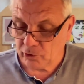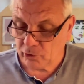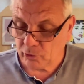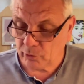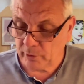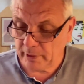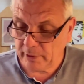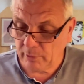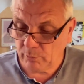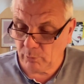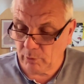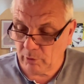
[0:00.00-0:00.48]

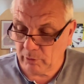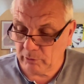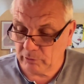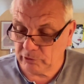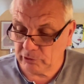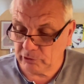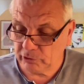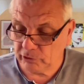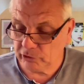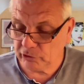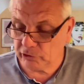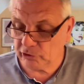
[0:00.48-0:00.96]
Queen of
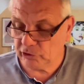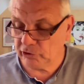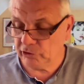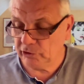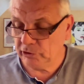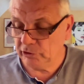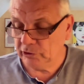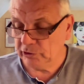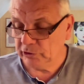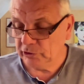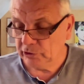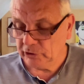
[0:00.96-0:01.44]
Wands,
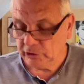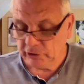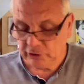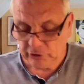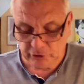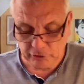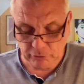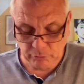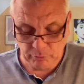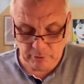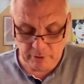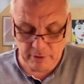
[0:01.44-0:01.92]

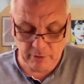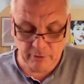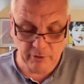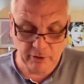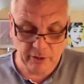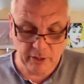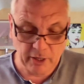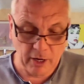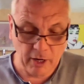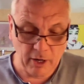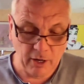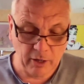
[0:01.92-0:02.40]
the World
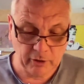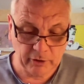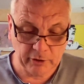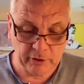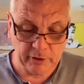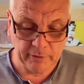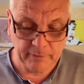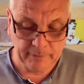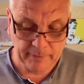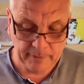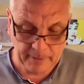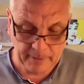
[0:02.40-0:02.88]
card,